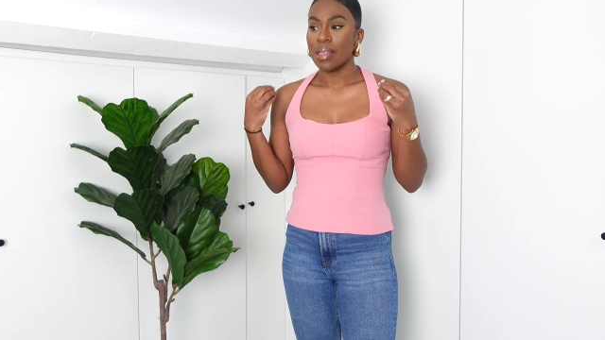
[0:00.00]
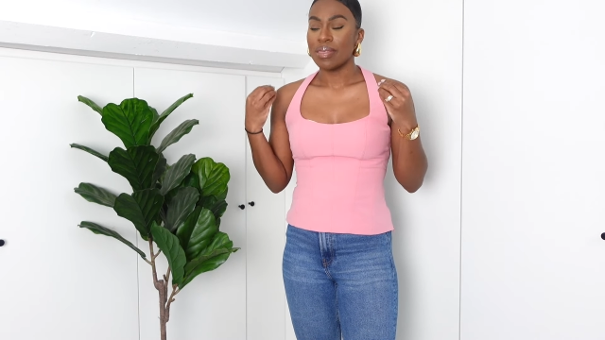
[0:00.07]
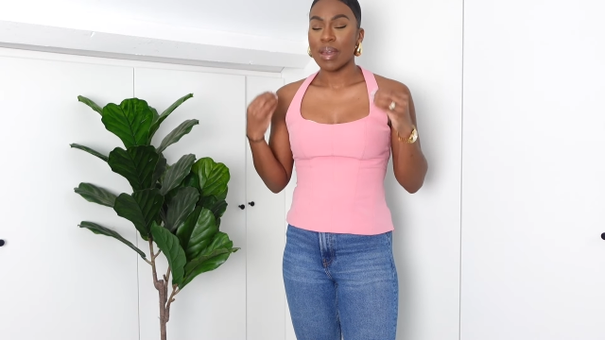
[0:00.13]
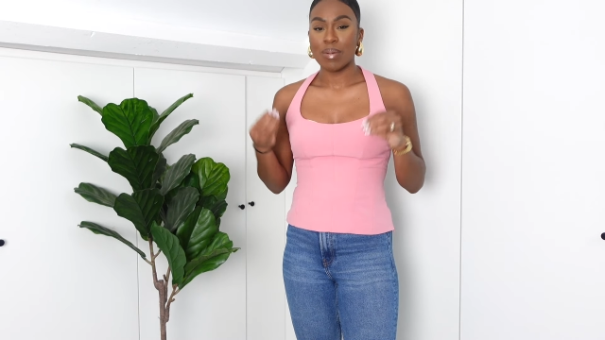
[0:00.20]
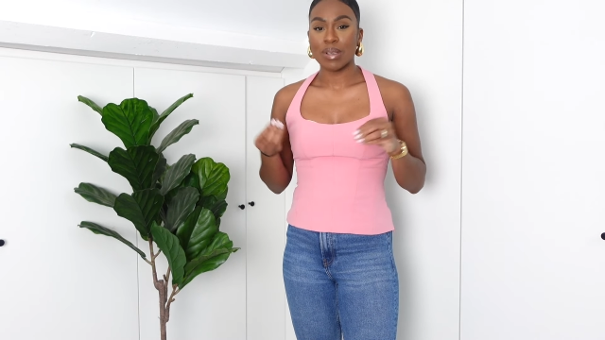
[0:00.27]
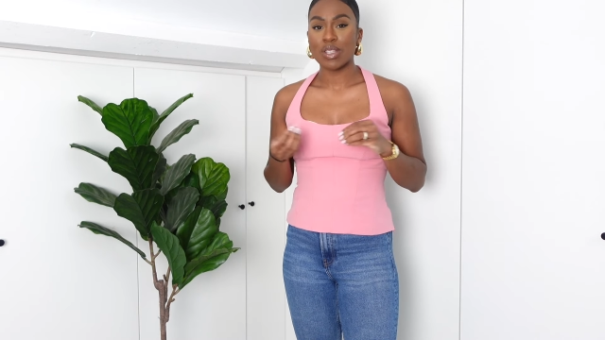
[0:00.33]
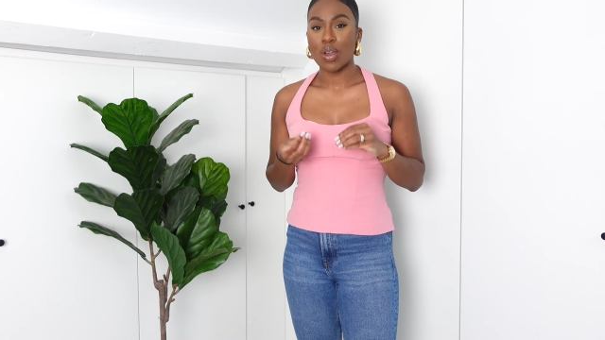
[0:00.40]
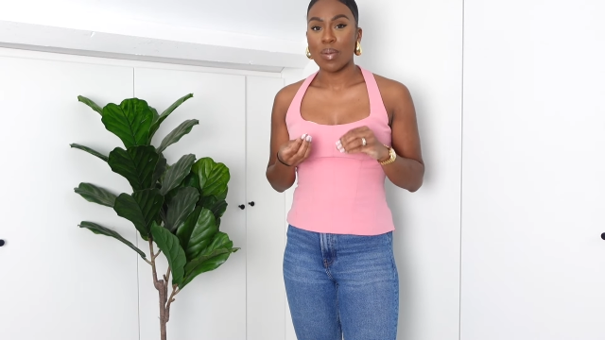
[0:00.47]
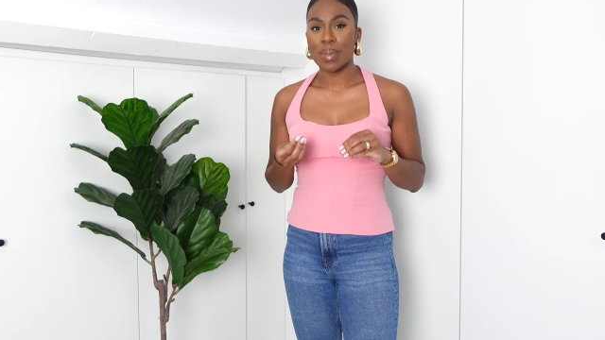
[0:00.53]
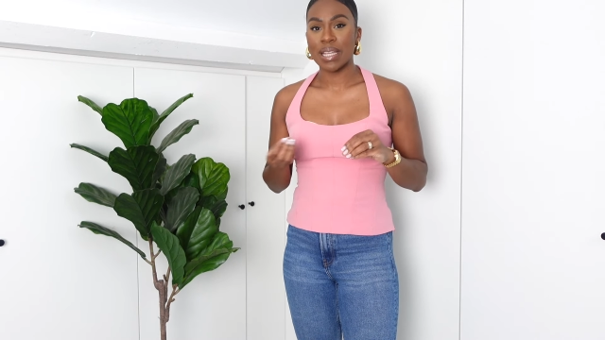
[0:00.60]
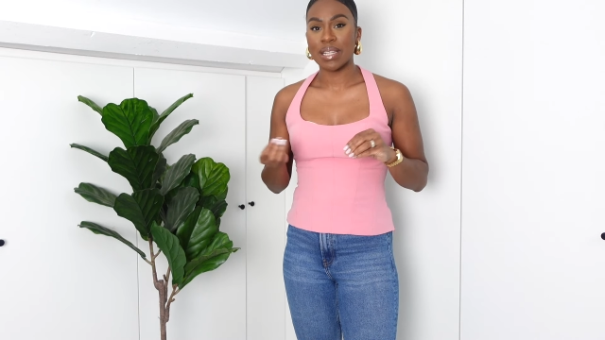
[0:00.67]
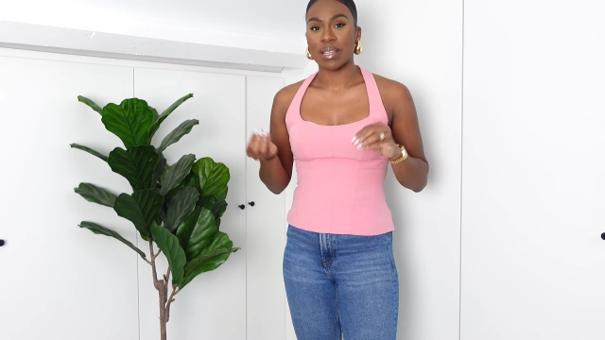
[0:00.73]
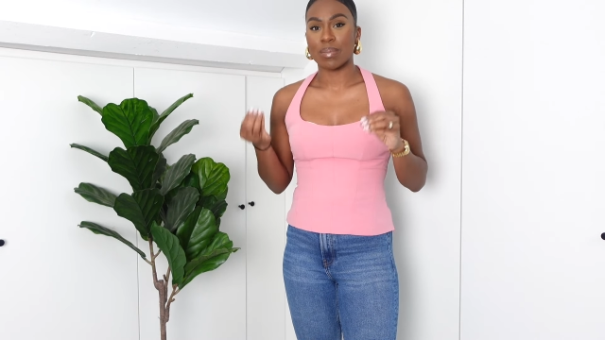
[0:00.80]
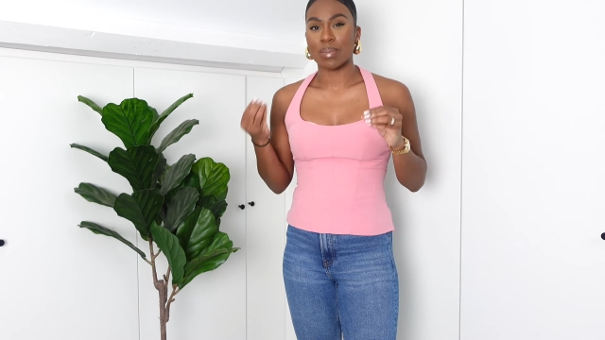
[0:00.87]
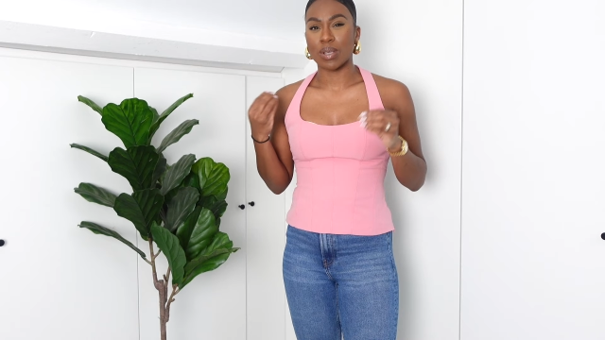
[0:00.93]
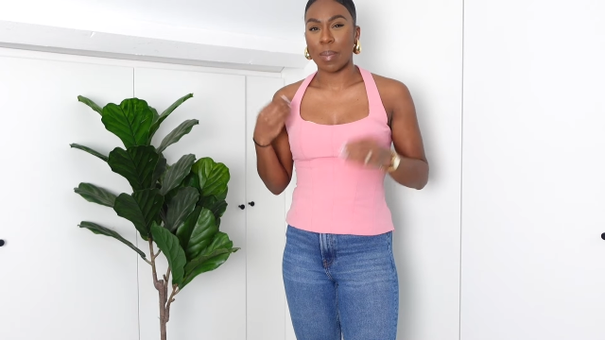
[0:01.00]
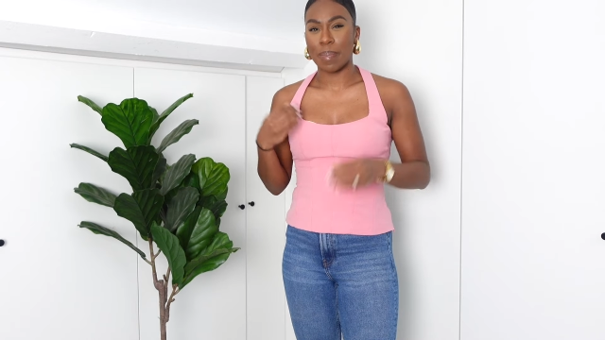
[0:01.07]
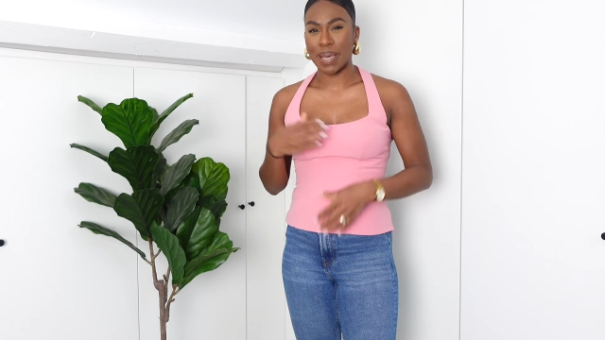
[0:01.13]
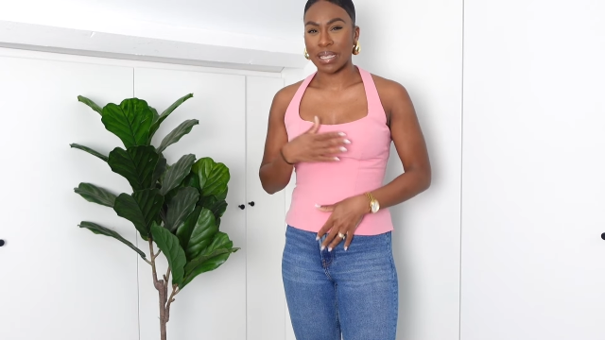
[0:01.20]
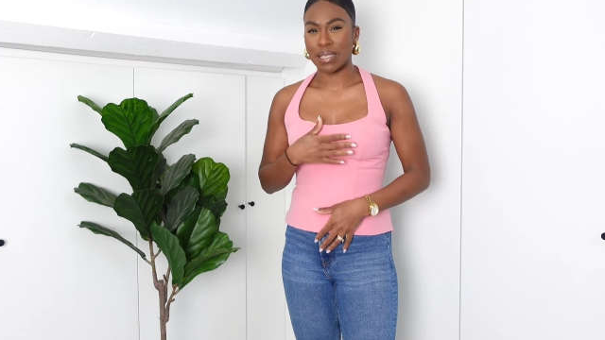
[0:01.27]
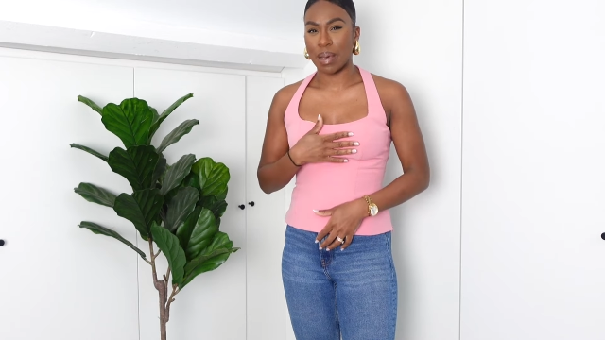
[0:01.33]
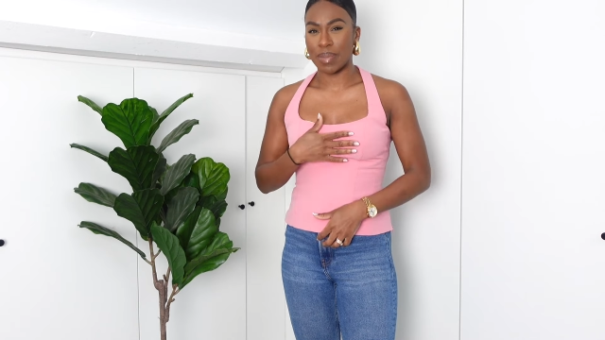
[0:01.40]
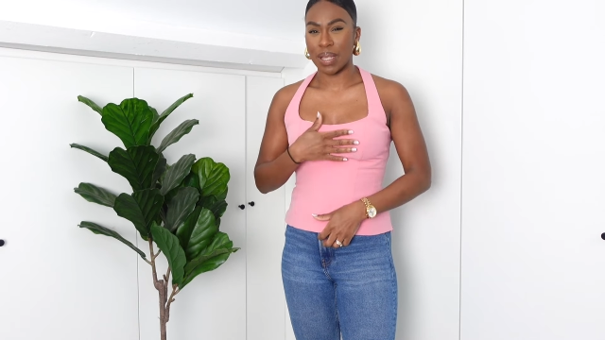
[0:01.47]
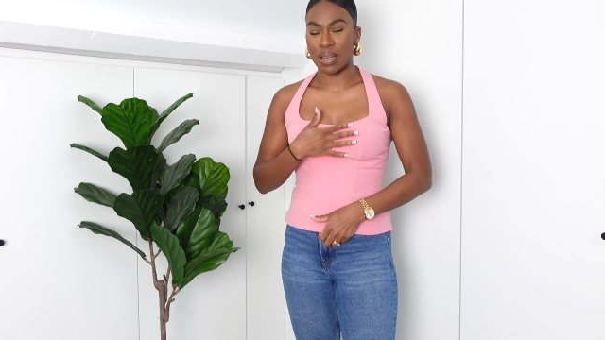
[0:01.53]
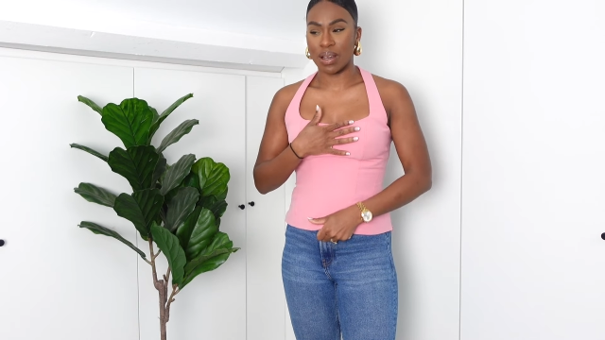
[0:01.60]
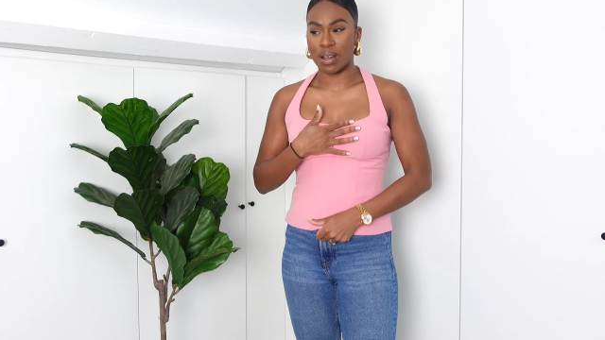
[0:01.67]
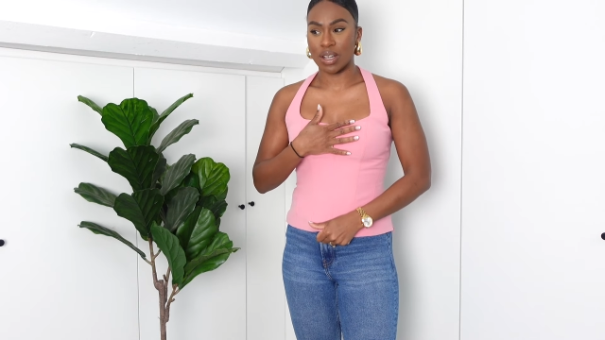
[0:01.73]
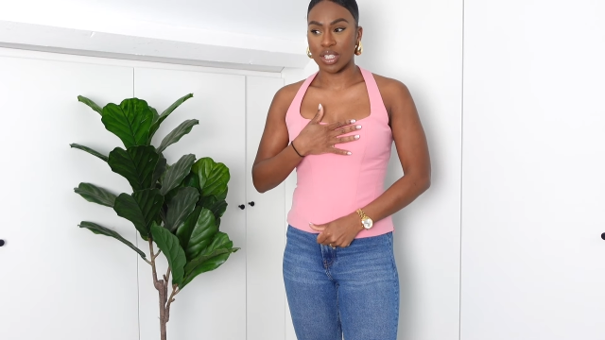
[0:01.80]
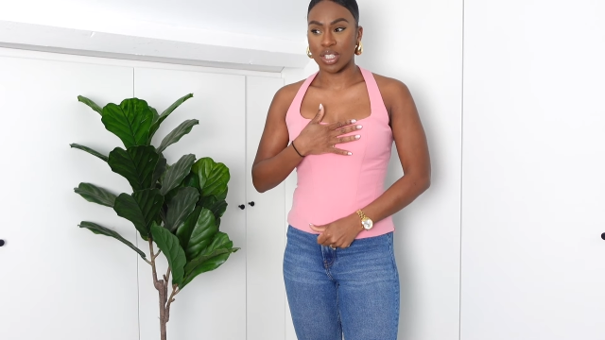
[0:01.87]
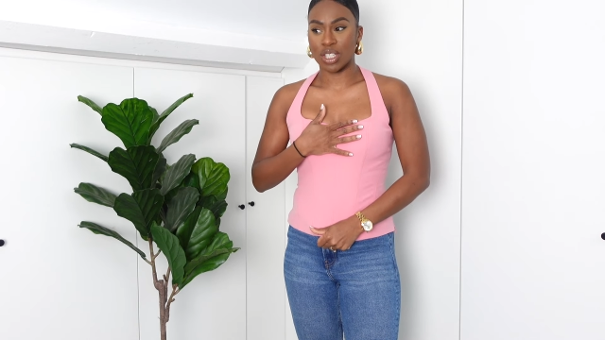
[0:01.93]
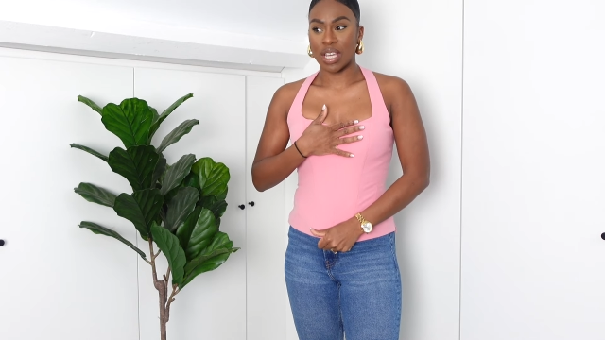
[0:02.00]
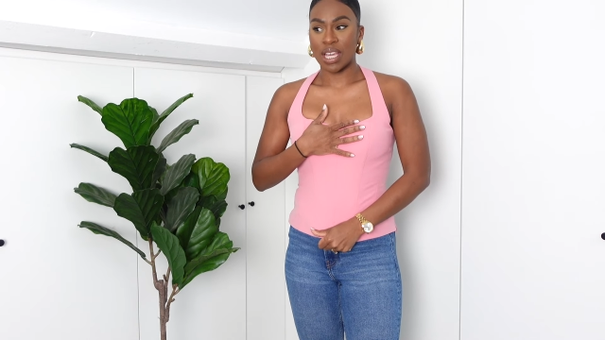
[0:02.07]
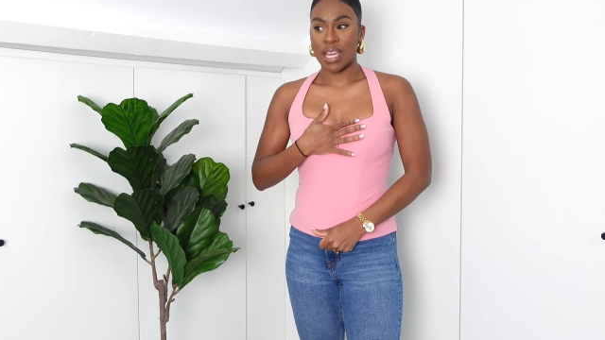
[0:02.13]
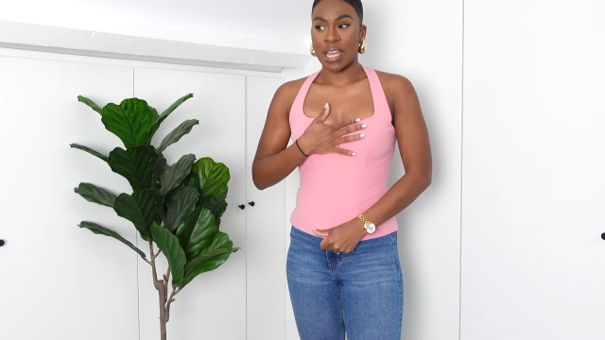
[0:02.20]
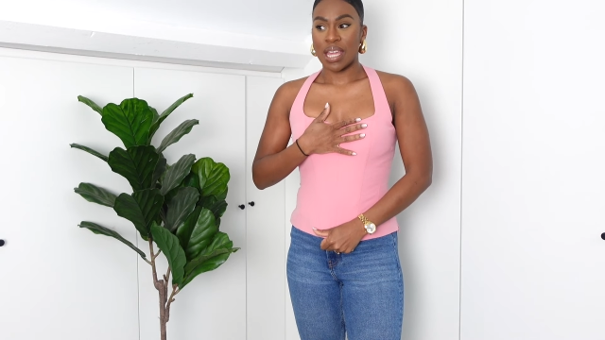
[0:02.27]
There was no medium, so I picked up the large.